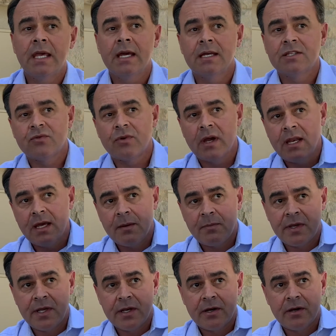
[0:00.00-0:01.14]
Yeah, it's right up
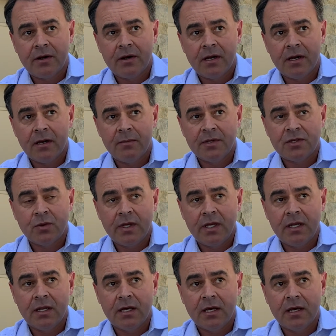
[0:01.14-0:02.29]
here
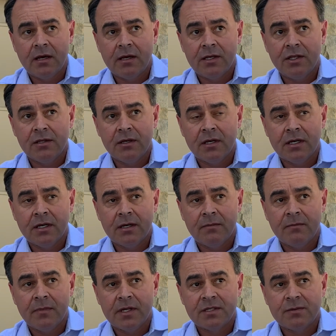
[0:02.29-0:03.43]
between the
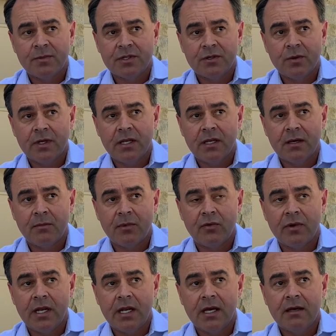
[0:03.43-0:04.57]
it's between the
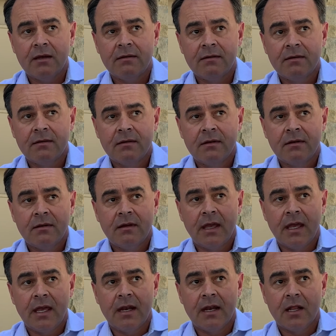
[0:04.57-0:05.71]
marina
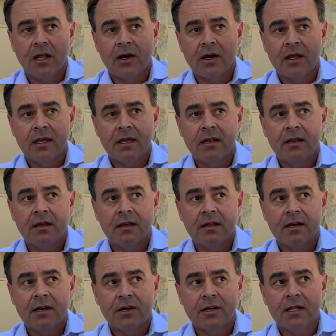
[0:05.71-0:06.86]
and Alarkin
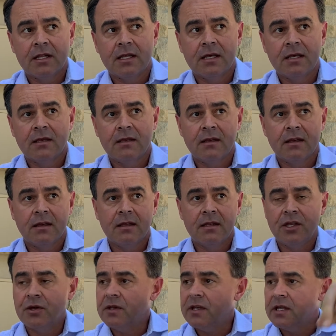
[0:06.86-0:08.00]
and Gurley and
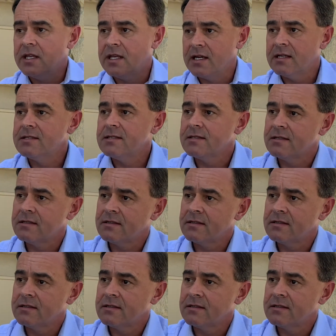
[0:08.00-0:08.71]
Union, yes.